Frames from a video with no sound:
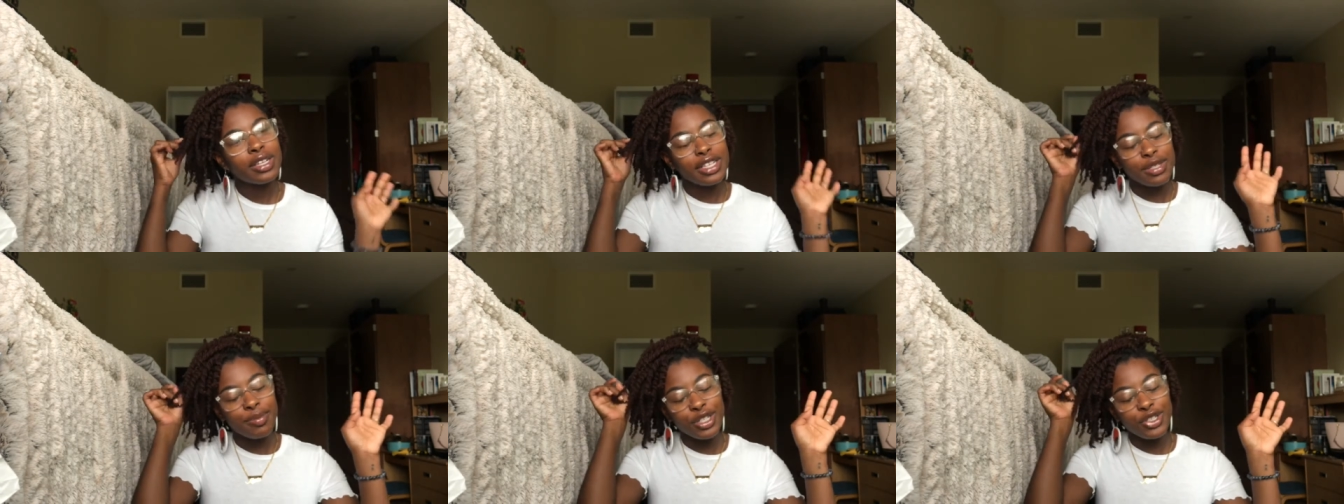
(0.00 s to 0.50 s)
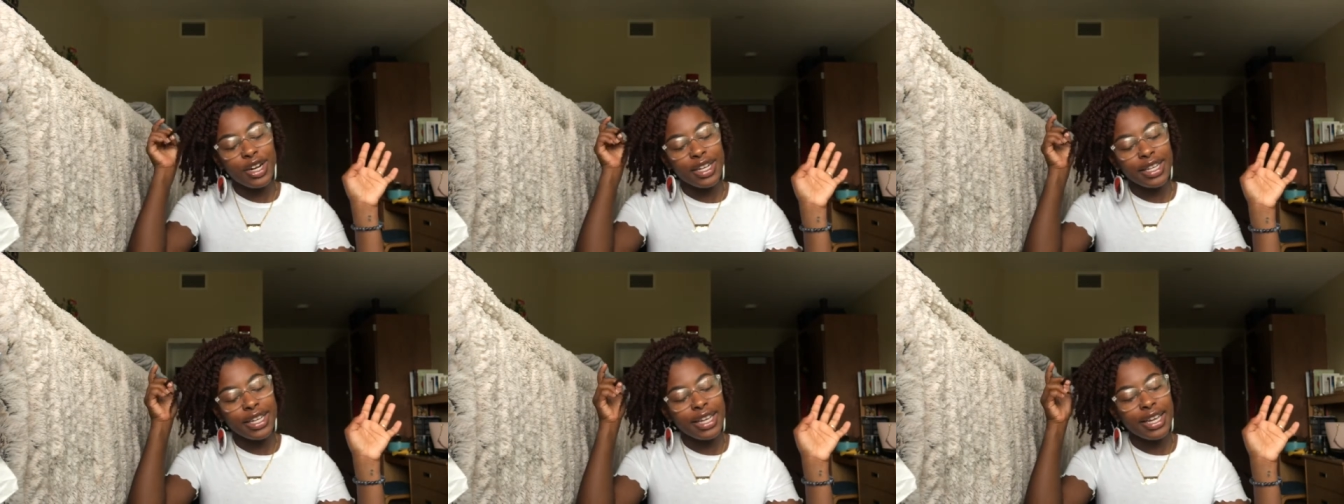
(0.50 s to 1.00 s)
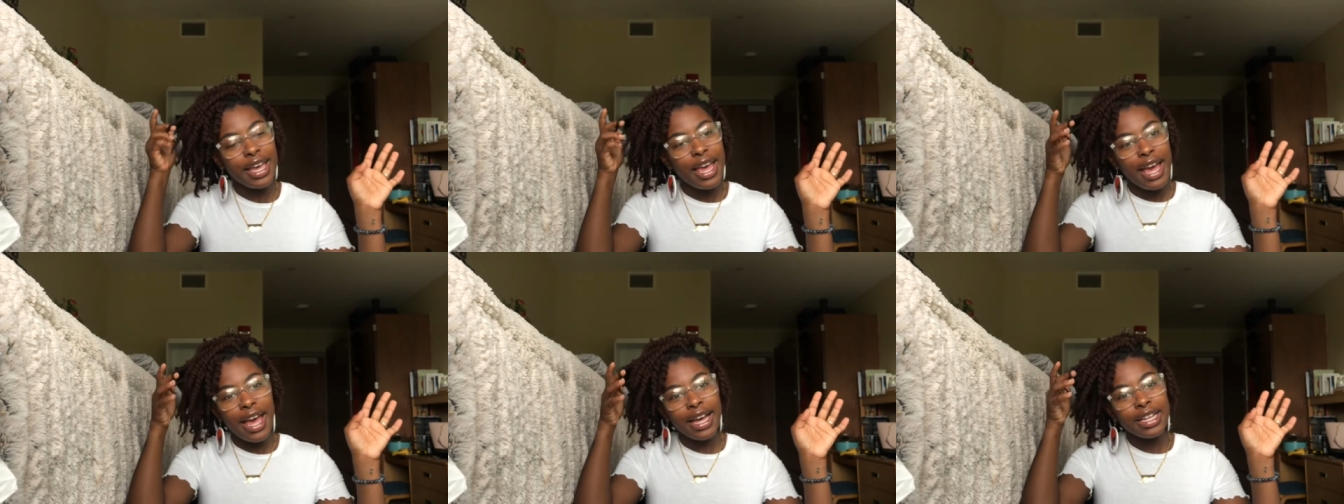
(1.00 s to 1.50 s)
Just been trying to get
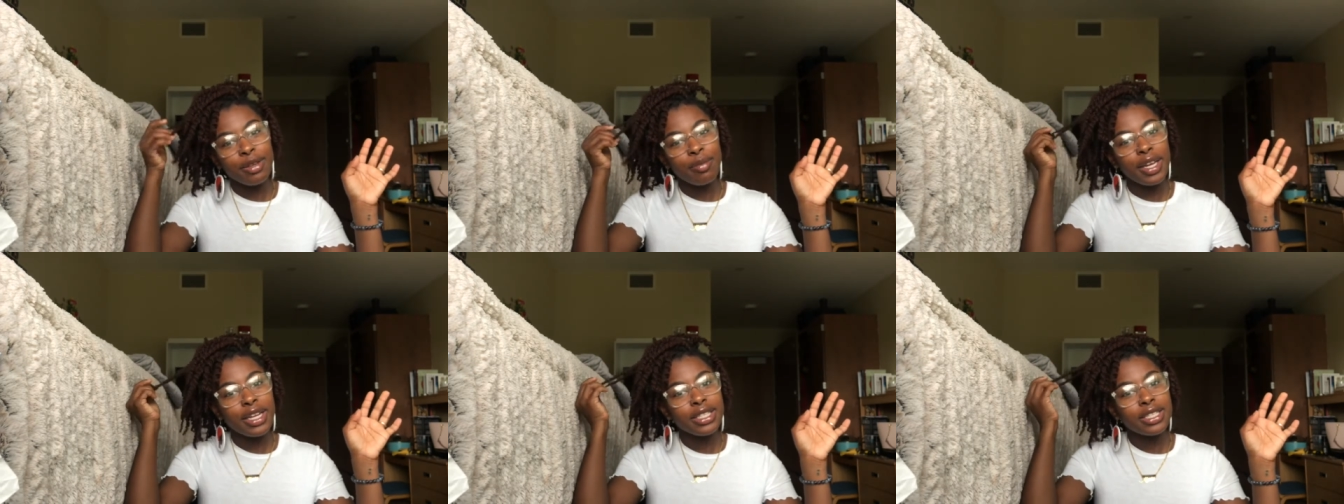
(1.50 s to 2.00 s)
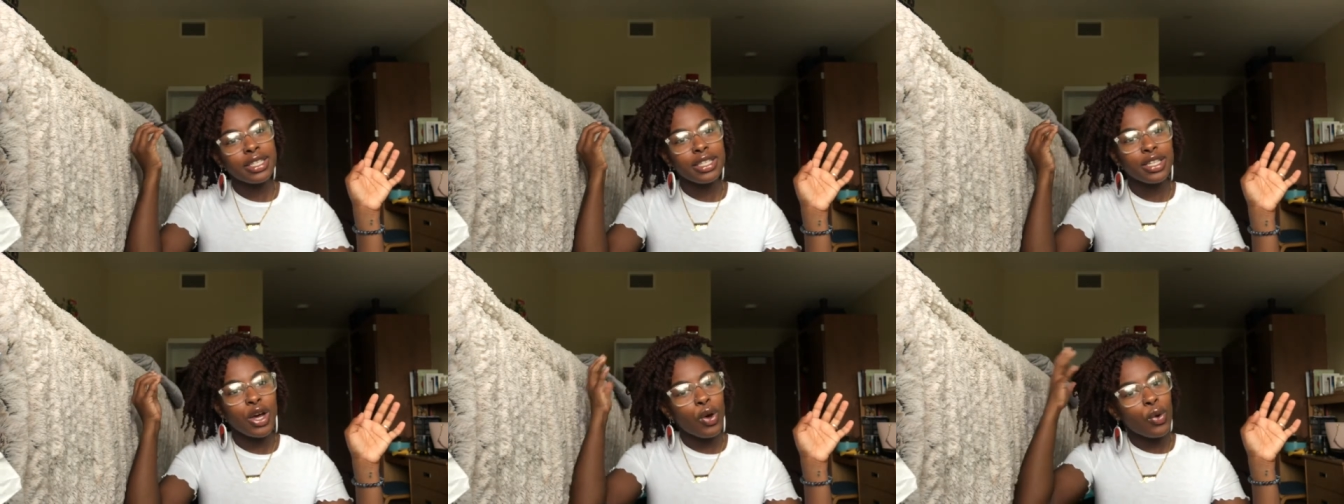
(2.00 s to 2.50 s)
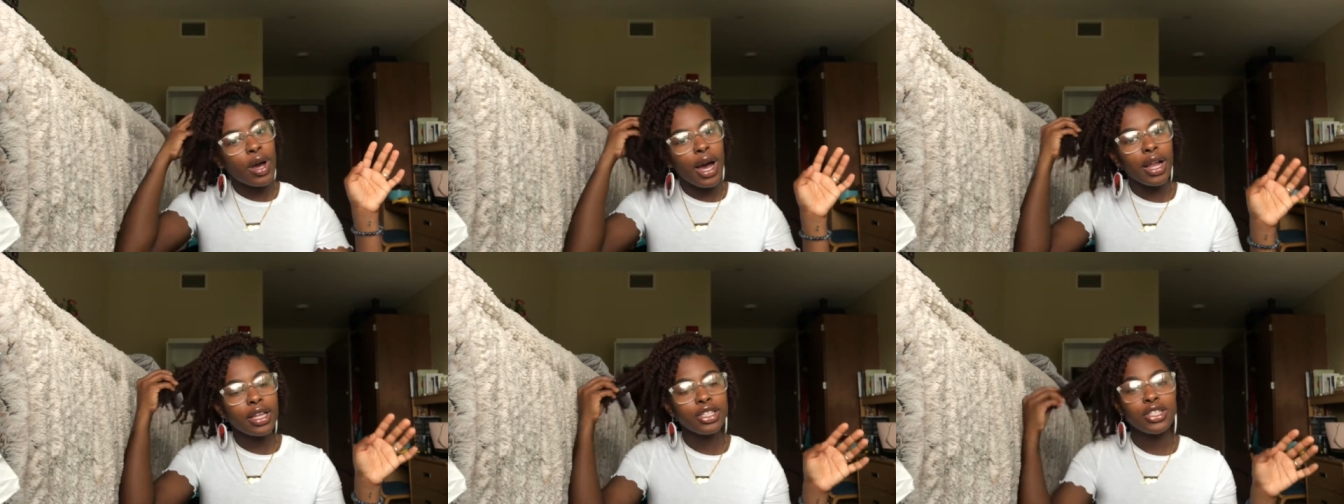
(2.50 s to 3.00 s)
acclimated to this whole
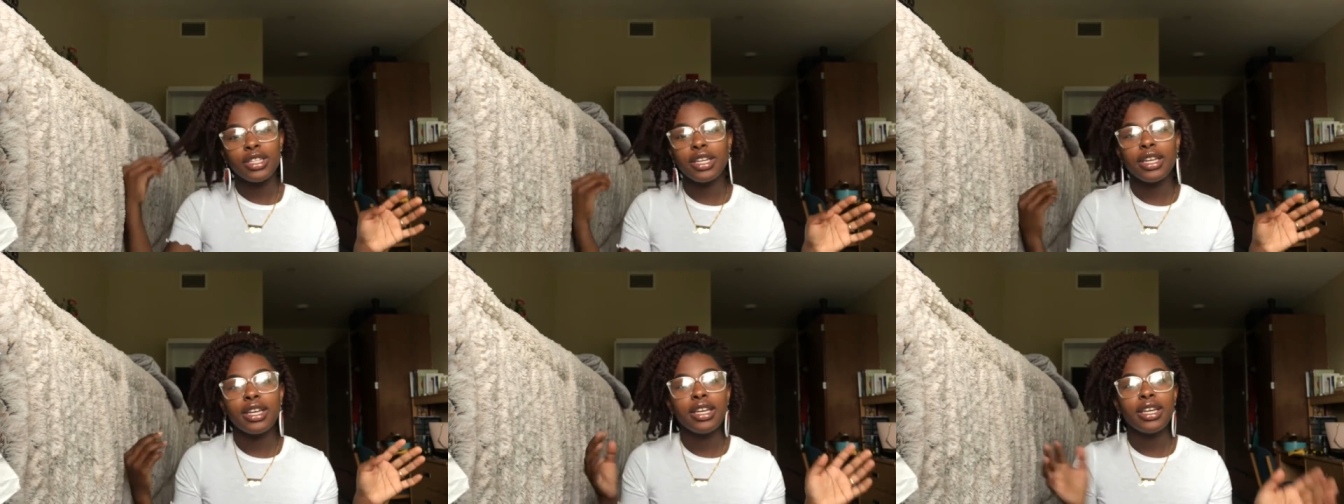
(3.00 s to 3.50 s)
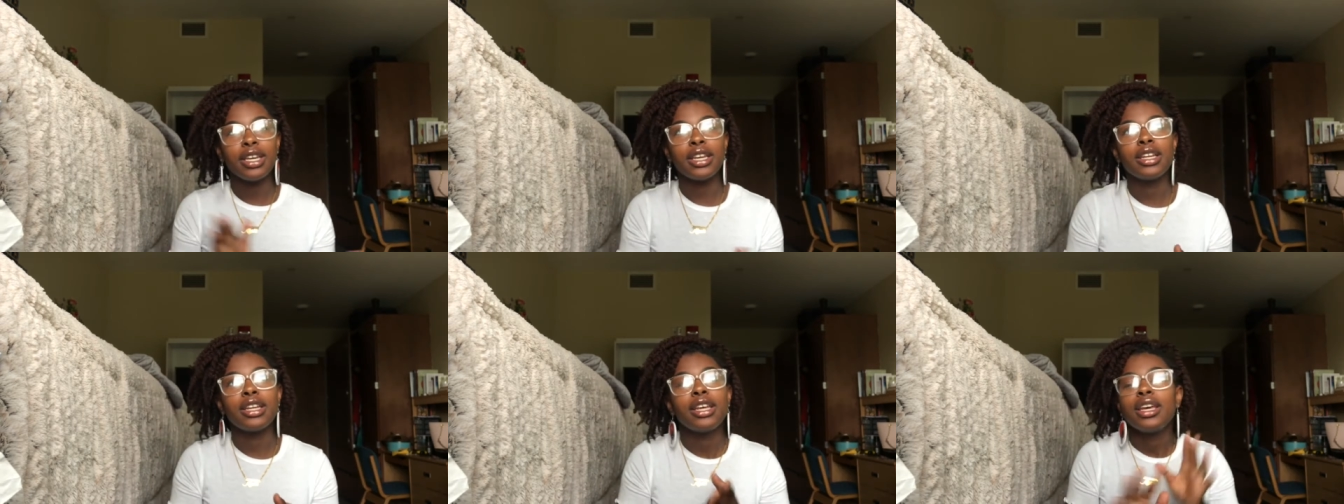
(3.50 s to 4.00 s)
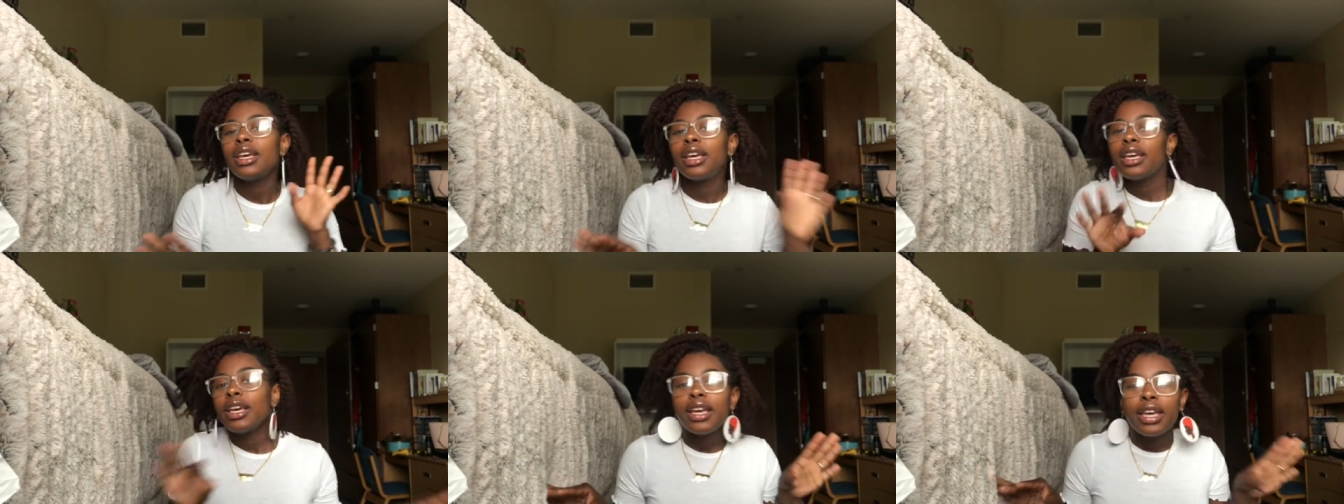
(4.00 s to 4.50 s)
college thing and
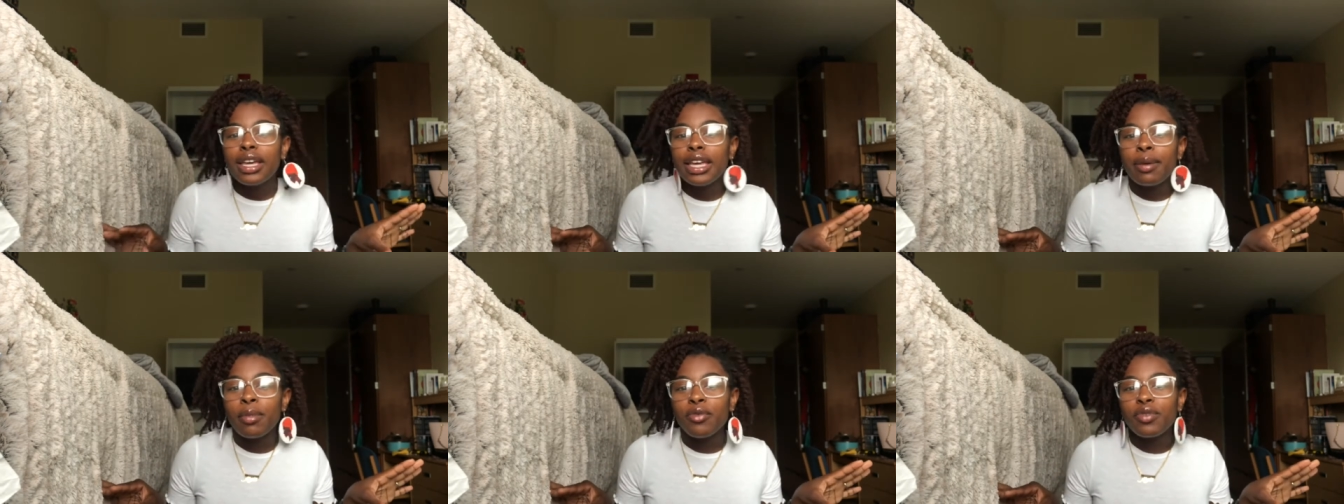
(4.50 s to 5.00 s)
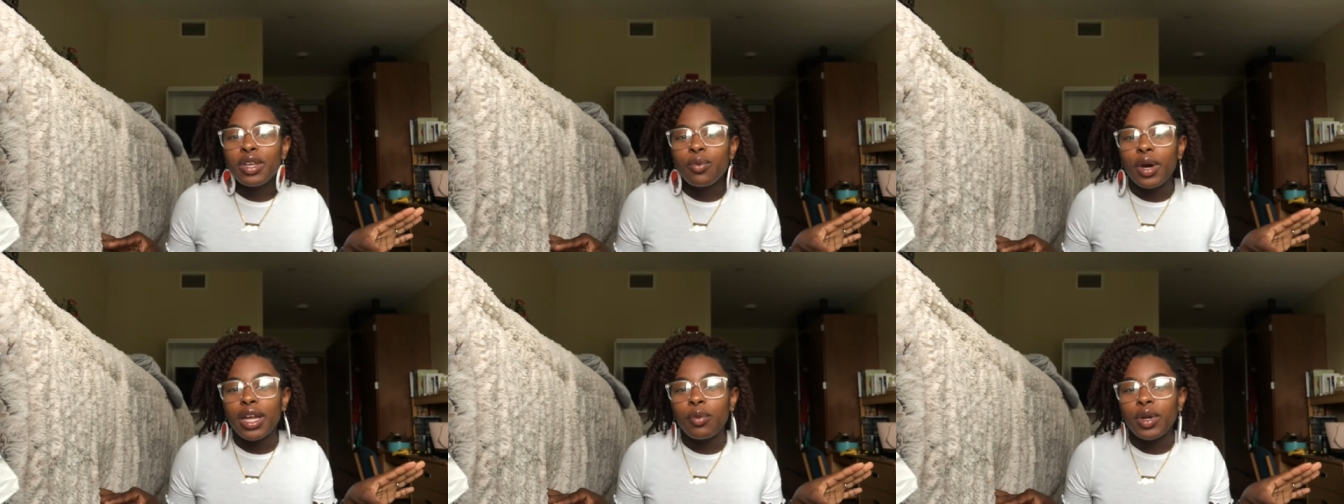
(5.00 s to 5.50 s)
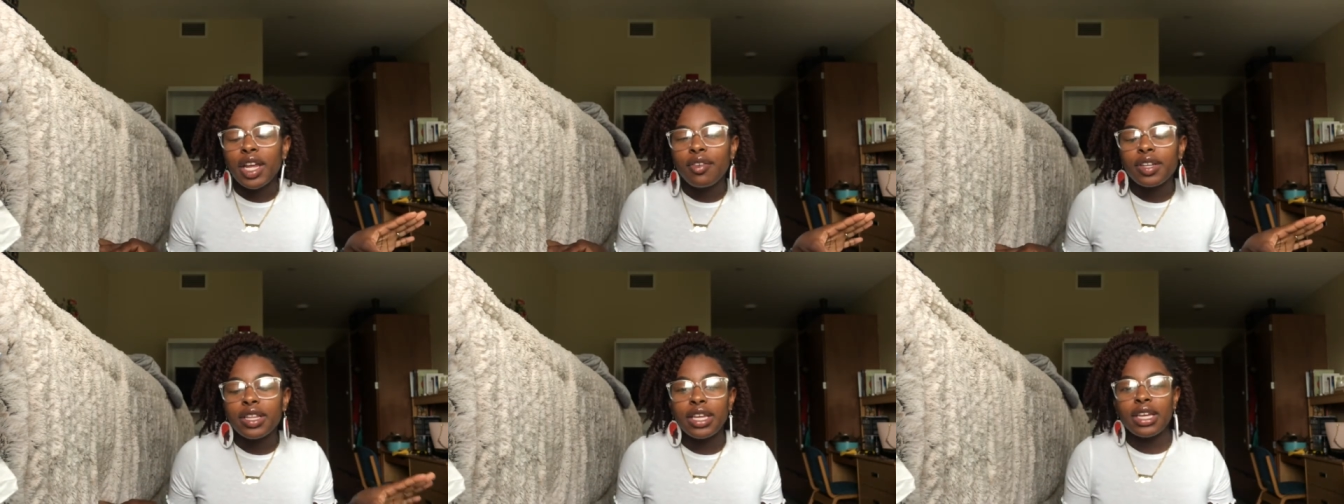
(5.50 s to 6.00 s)
get my feet wet with
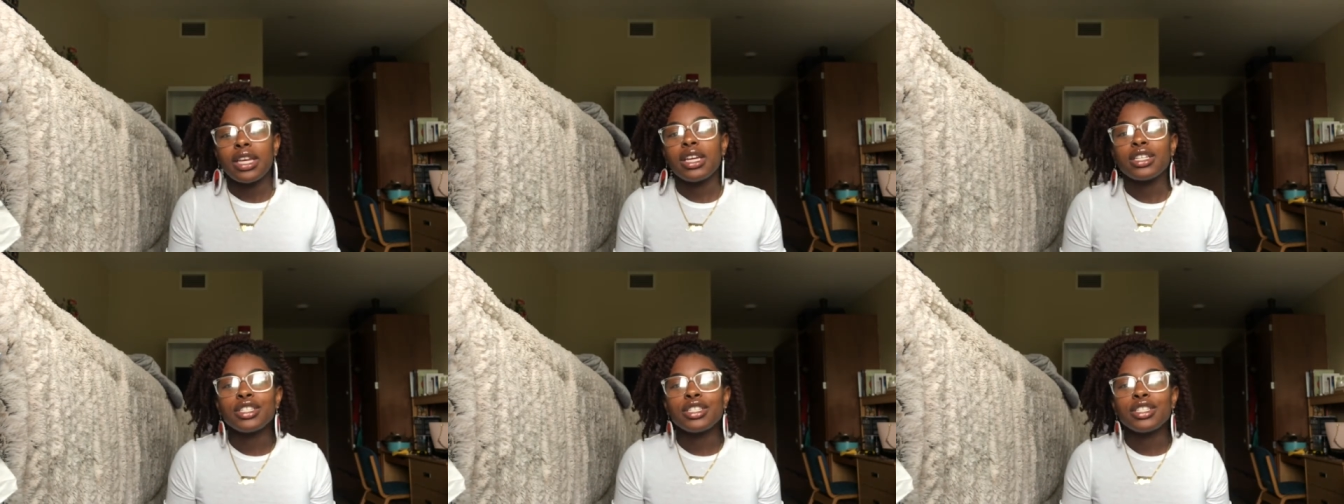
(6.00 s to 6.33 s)
everything.